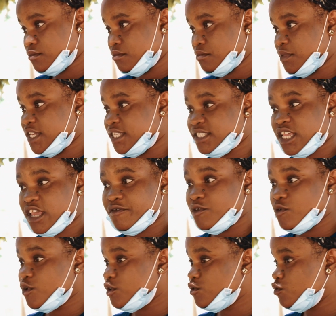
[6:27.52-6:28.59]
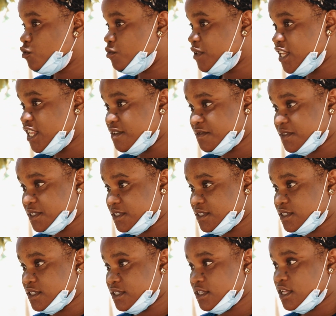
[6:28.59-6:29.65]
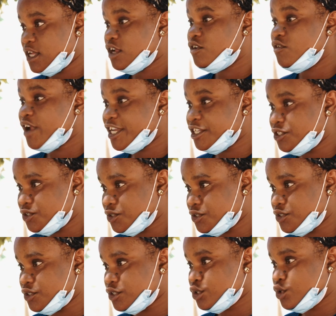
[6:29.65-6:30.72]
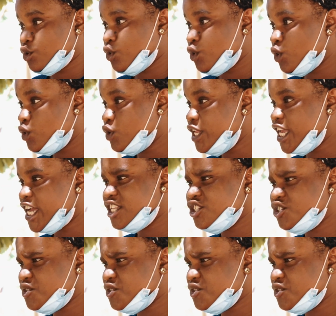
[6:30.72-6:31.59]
makes everyone who believes righteous, holy, and